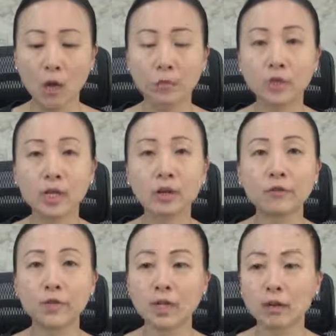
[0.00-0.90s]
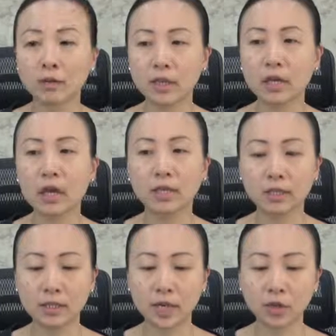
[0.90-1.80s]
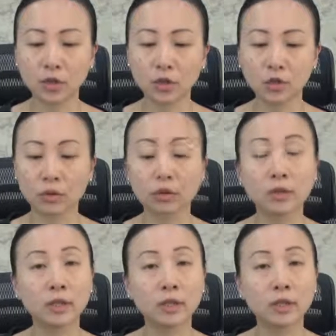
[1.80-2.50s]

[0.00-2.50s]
Present results that are essential to the